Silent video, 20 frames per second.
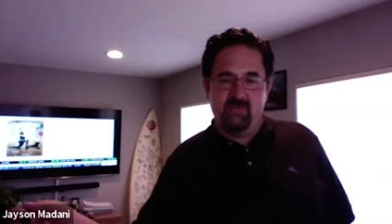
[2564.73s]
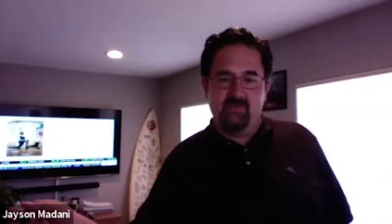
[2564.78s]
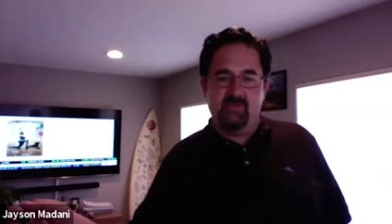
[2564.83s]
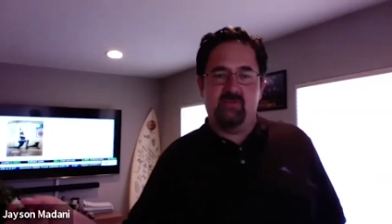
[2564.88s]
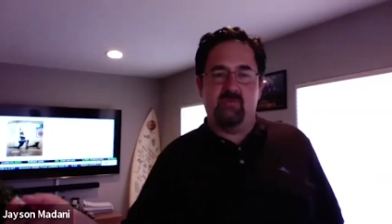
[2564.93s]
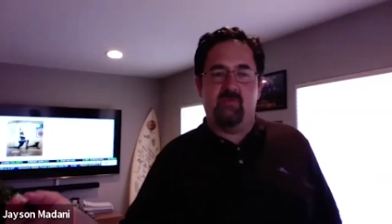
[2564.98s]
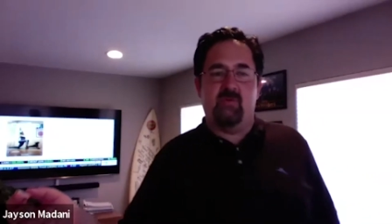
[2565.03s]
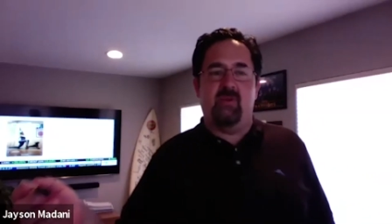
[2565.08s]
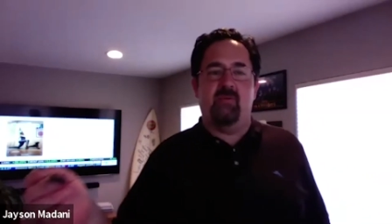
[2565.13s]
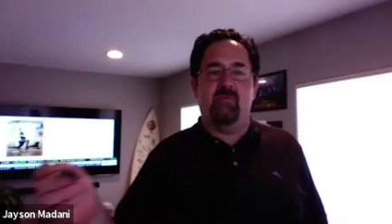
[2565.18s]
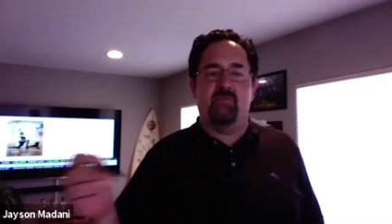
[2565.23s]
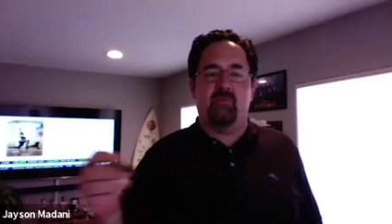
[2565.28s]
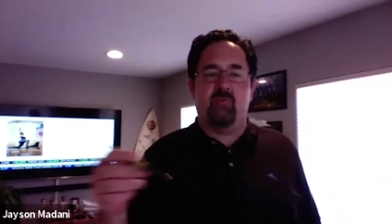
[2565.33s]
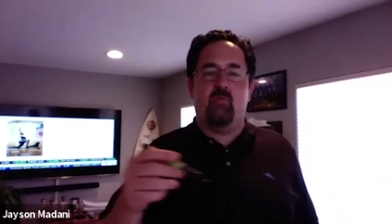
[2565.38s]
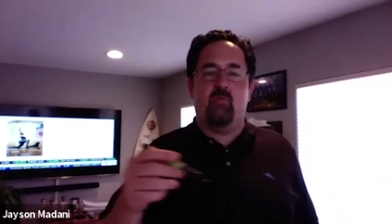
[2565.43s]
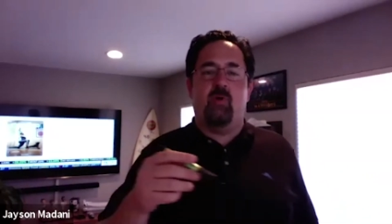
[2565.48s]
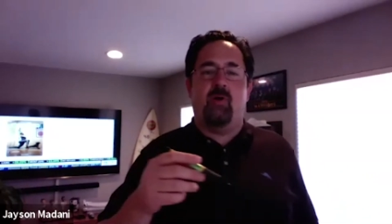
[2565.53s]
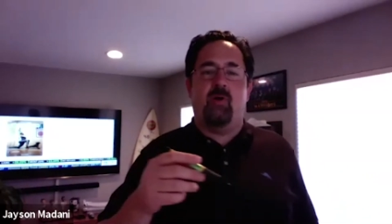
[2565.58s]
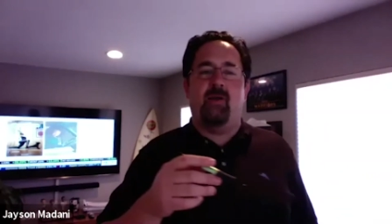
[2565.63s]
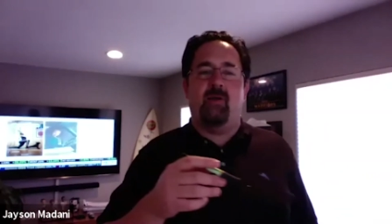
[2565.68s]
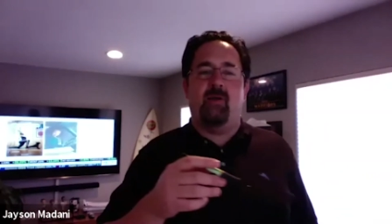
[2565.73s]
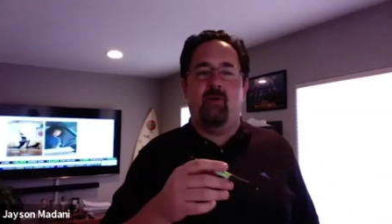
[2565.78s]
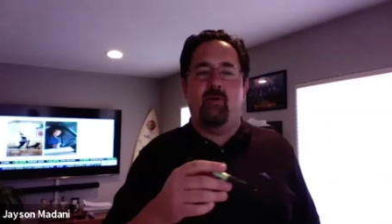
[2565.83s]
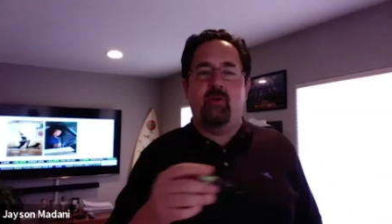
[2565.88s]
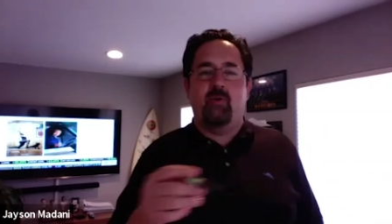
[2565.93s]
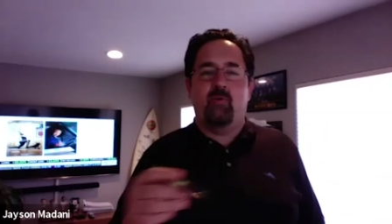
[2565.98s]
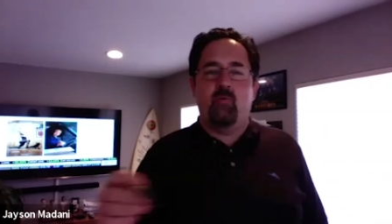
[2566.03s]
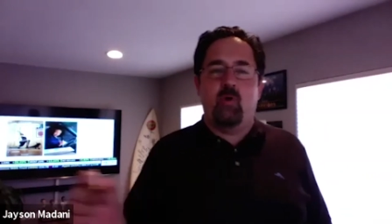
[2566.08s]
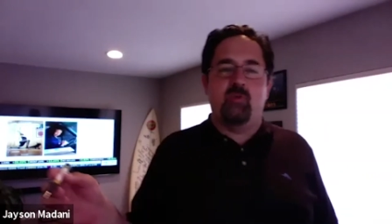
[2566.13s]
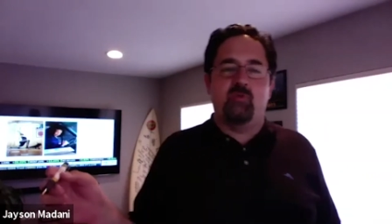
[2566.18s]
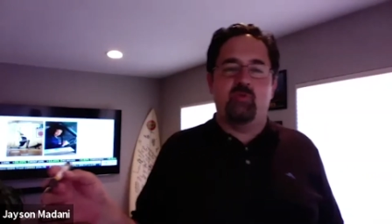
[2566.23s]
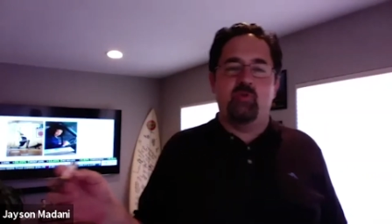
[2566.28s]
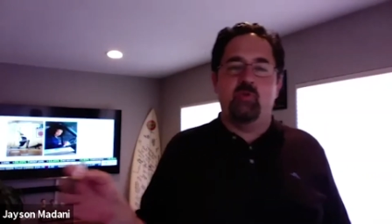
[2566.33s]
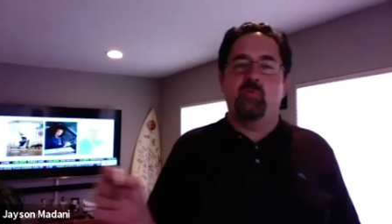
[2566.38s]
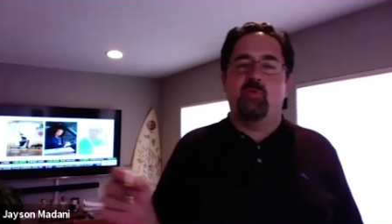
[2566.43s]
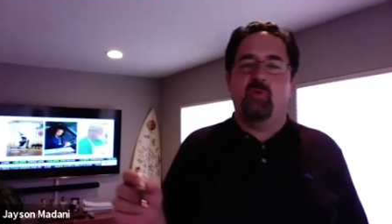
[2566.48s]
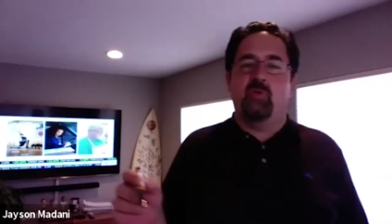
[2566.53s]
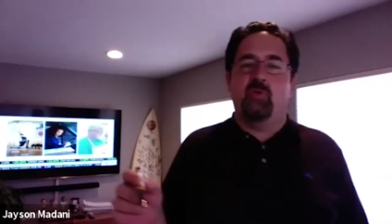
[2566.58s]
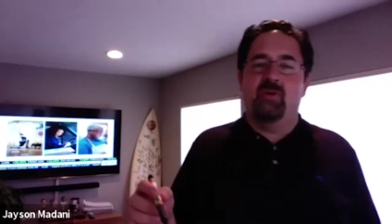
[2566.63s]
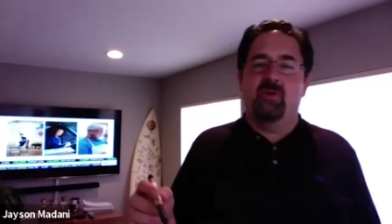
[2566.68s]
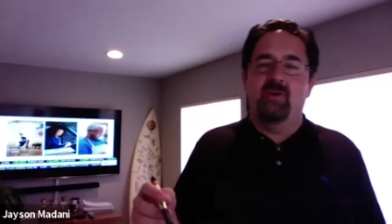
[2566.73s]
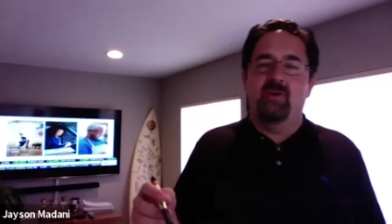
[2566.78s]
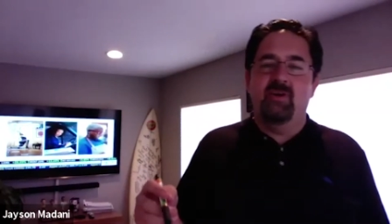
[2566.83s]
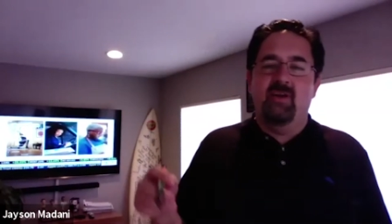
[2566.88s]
So I call it a quadrupler.